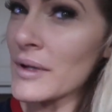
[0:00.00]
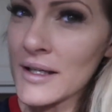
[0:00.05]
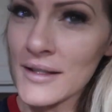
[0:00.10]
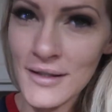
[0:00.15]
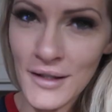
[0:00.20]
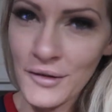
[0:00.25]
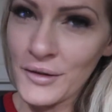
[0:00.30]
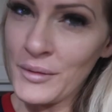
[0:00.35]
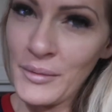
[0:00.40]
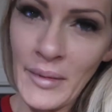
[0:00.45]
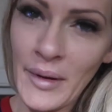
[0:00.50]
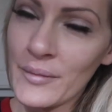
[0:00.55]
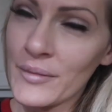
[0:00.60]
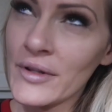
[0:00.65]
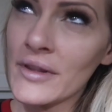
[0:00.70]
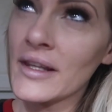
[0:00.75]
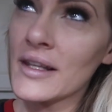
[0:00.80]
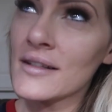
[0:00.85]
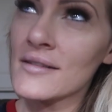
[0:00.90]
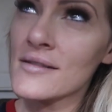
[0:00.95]
because I
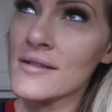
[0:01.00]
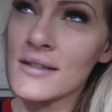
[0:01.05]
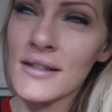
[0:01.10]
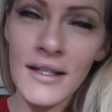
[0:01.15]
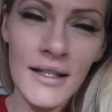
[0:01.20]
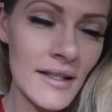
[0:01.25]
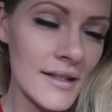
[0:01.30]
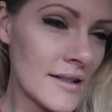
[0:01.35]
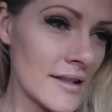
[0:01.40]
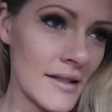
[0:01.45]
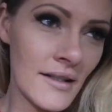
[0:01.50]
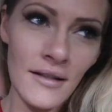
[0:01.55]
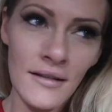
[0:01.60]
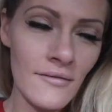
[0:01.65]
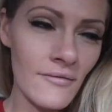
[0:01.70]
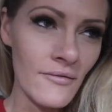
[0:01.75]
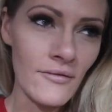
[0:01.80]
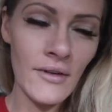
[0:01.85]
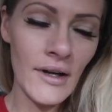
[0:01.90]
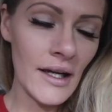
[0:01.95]
remember the
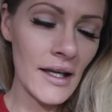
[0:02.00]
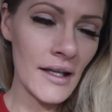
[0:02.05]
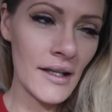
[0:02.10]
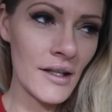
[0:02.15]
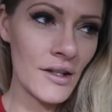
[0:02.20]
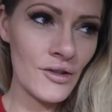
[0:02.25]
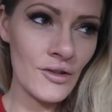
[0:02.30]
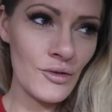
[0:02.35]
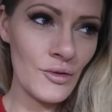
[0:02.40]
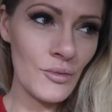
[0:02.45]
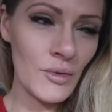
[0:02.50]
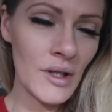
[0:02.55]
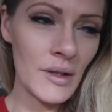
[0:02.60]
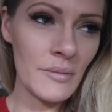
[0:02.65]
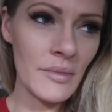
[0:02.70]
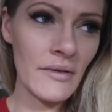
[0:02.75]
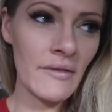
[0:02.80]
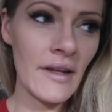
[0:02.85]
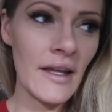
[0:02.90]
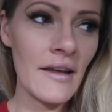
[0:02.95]
incident like you
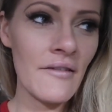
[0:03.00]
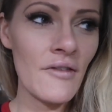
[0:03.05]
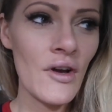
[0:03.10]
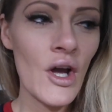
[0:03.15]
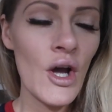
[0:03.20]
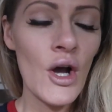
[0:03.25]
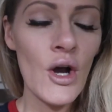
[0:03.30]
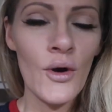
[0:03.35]
wouldn't believe.